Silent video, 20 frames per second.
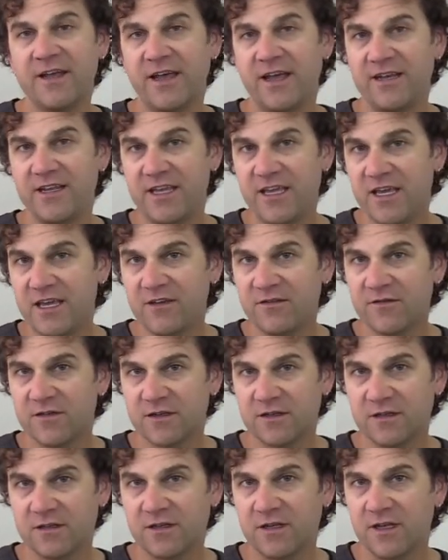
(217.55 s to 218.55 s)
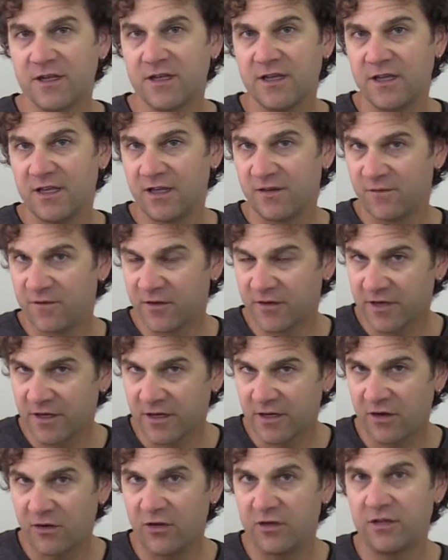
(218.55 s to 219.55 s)
And even if they're going
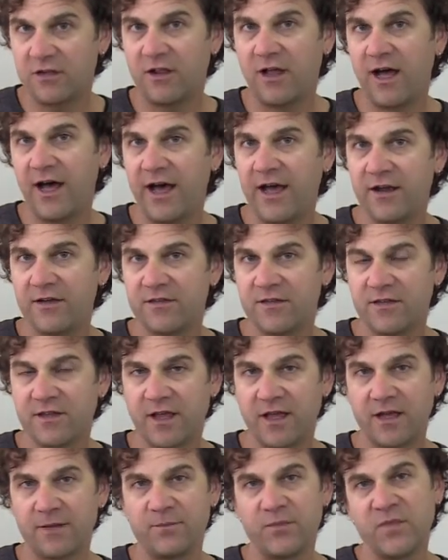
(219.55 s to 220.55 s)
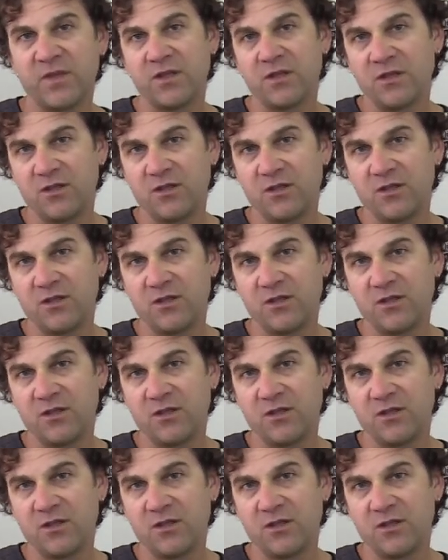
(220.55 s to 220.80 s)
to go a little higher than that,